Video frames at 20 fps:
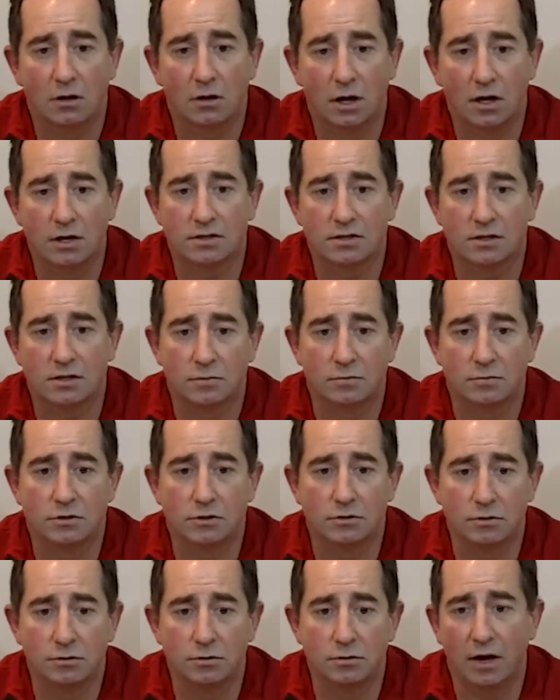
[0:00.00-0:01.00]
cause them
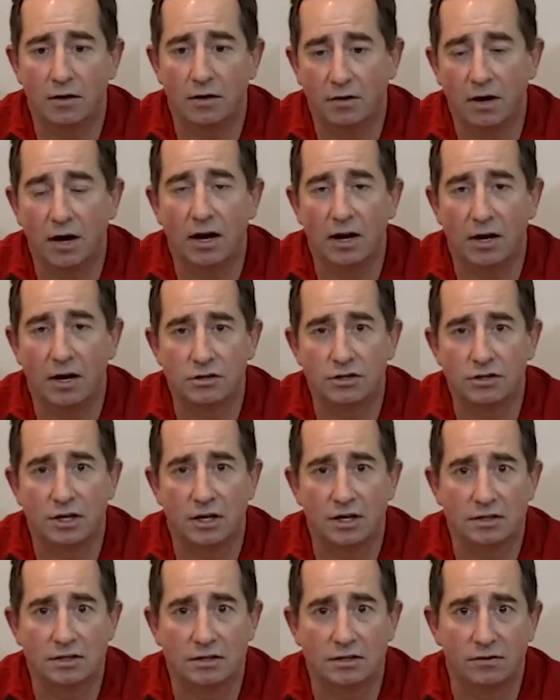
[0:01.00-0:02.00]
to have a higher
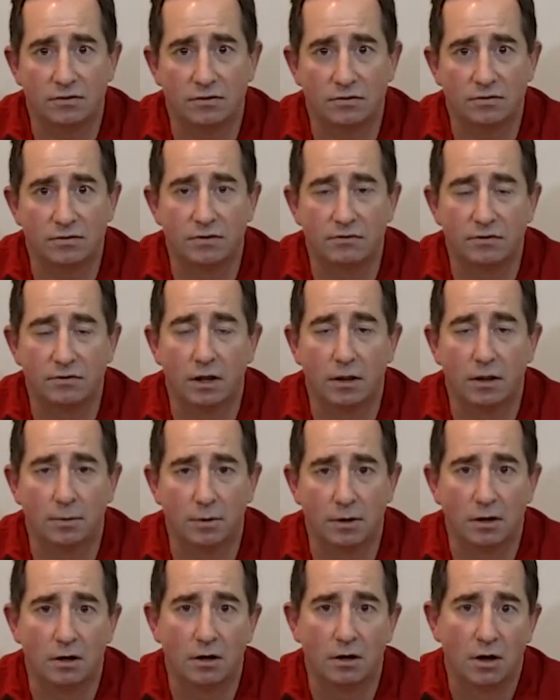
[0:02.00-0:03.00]
chance of
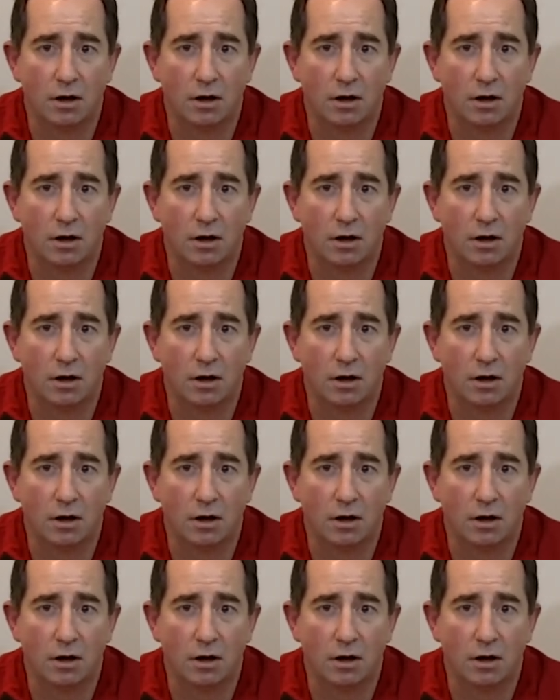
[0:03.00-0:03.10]
developing